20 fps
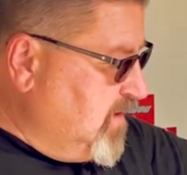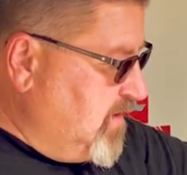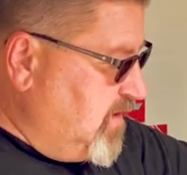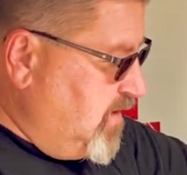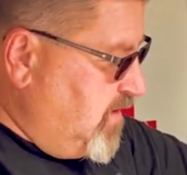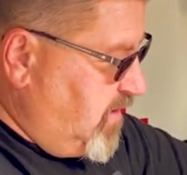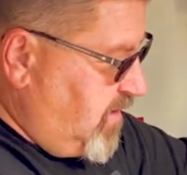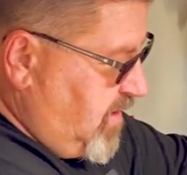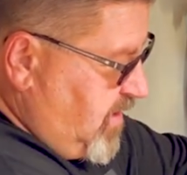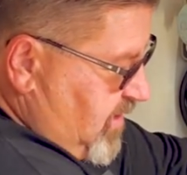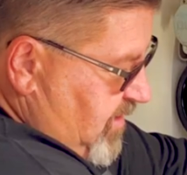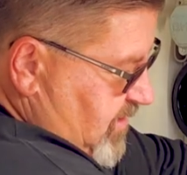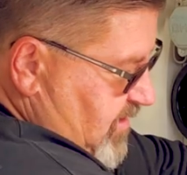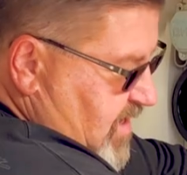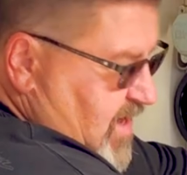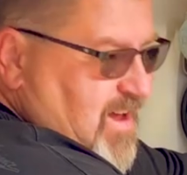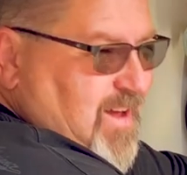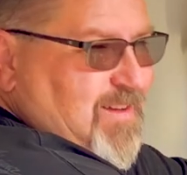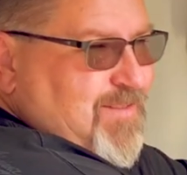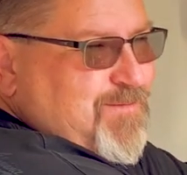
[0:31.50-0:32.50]
then they're going to
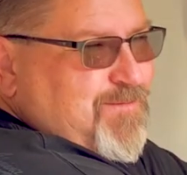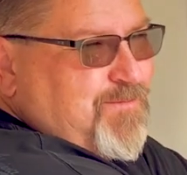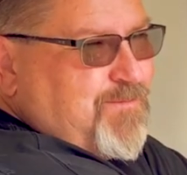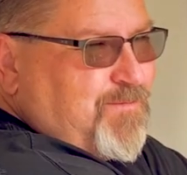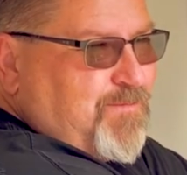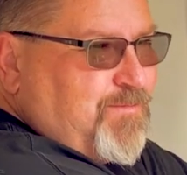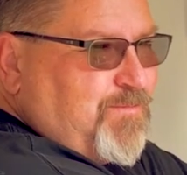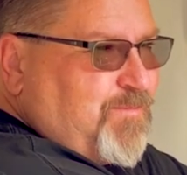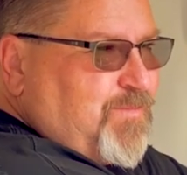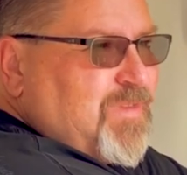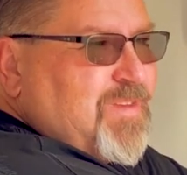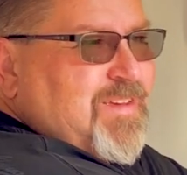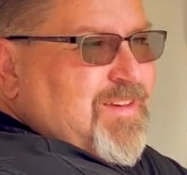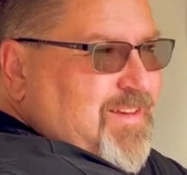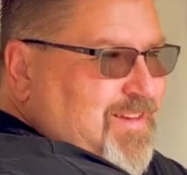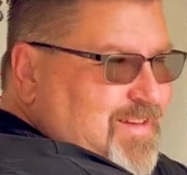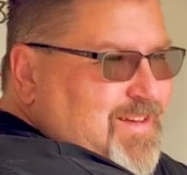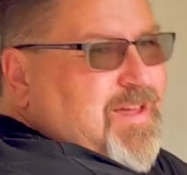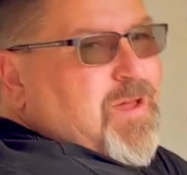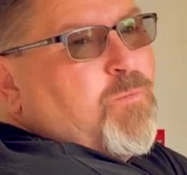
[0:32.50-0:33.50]
say, hmm,
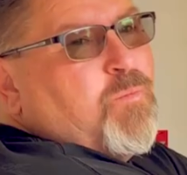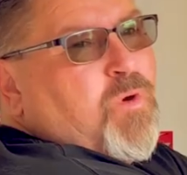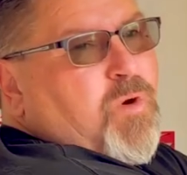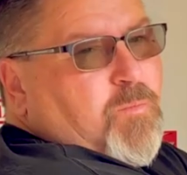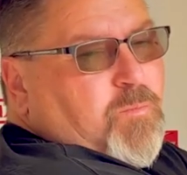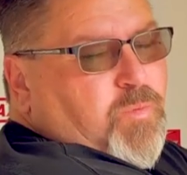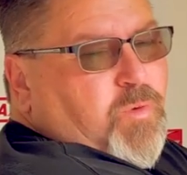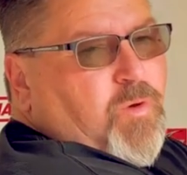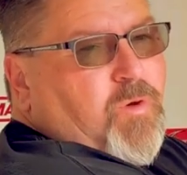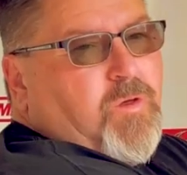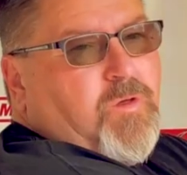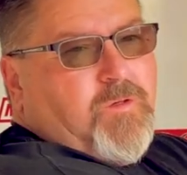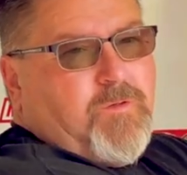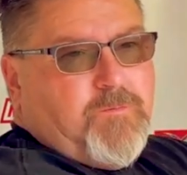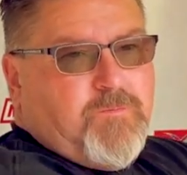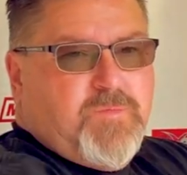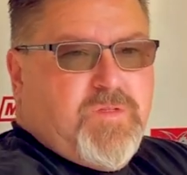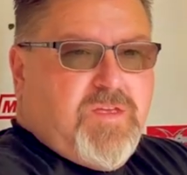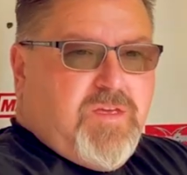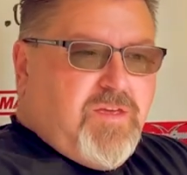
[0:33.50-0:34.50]
it won't
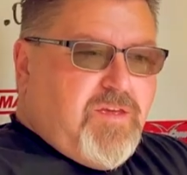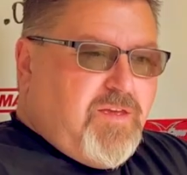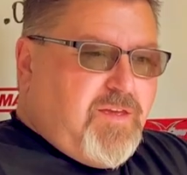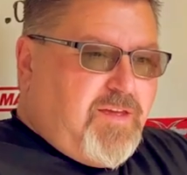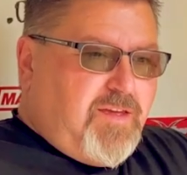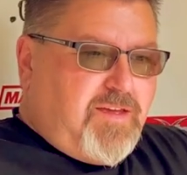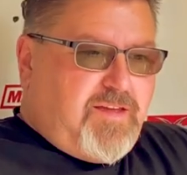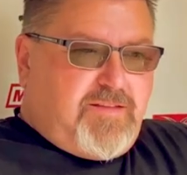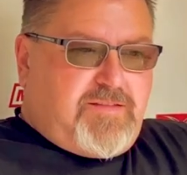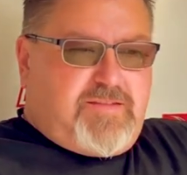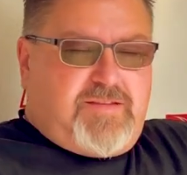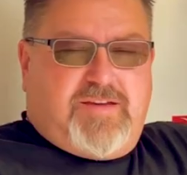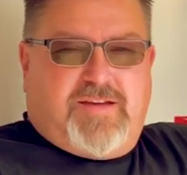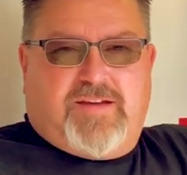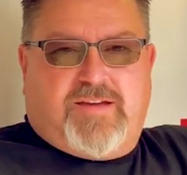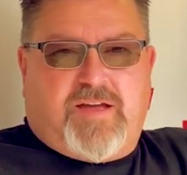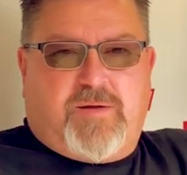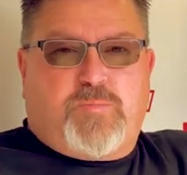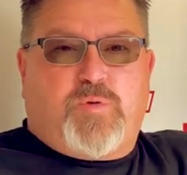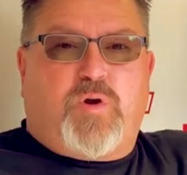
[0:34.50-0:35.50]
pull. It,
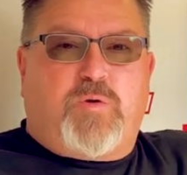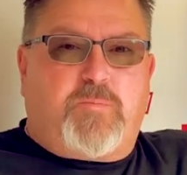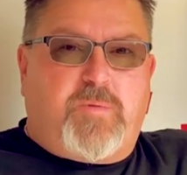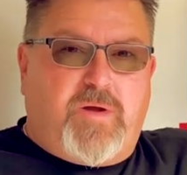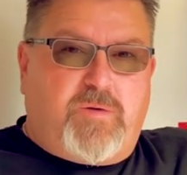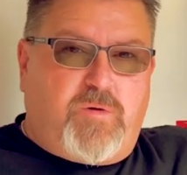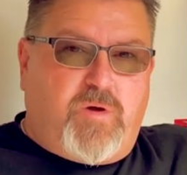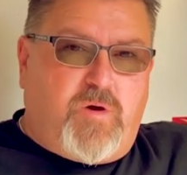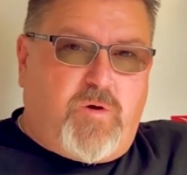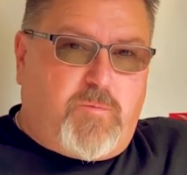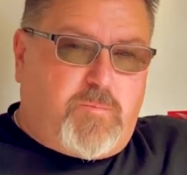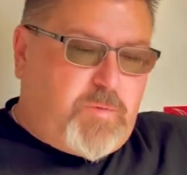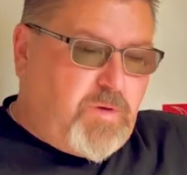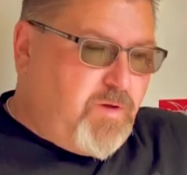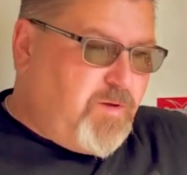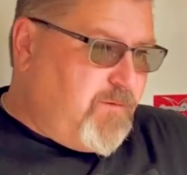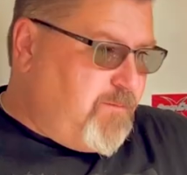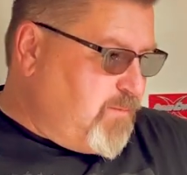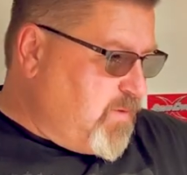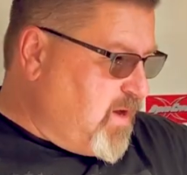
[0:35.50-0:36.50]
uh, I broke my rope.
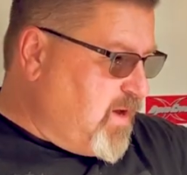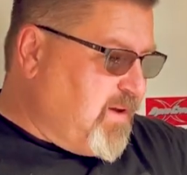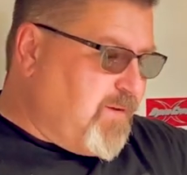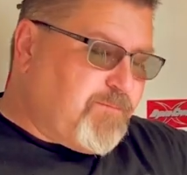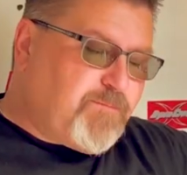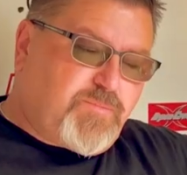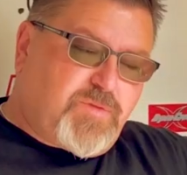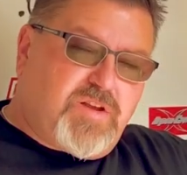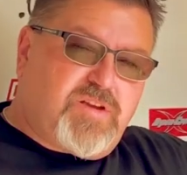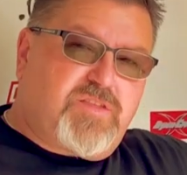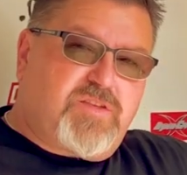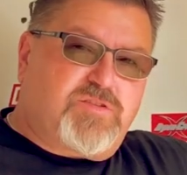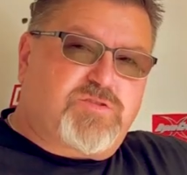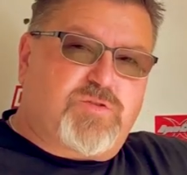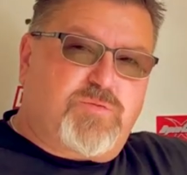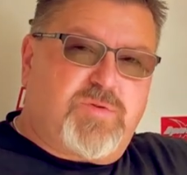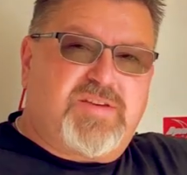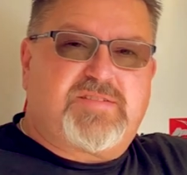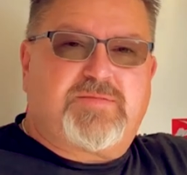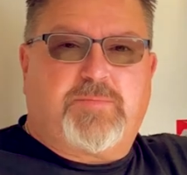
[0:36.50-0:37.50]
Um, there, there's
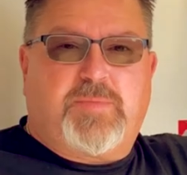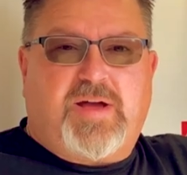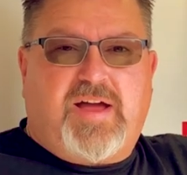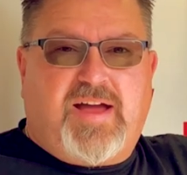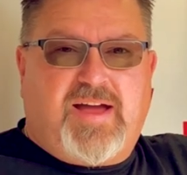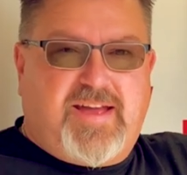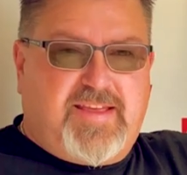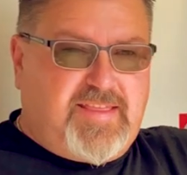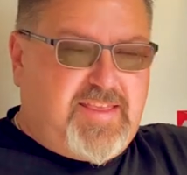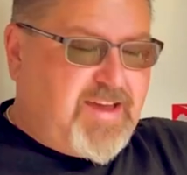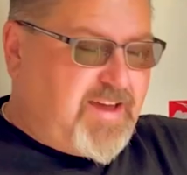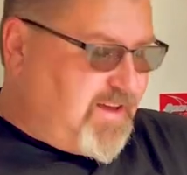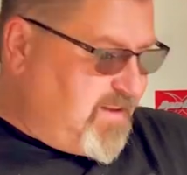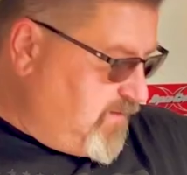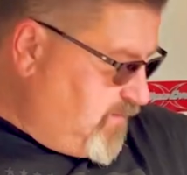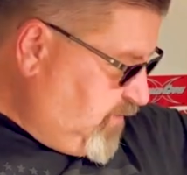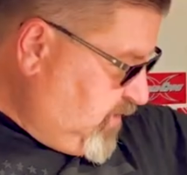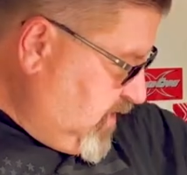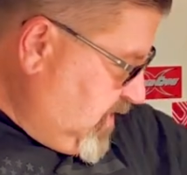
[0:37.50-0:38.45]
a reason behind that.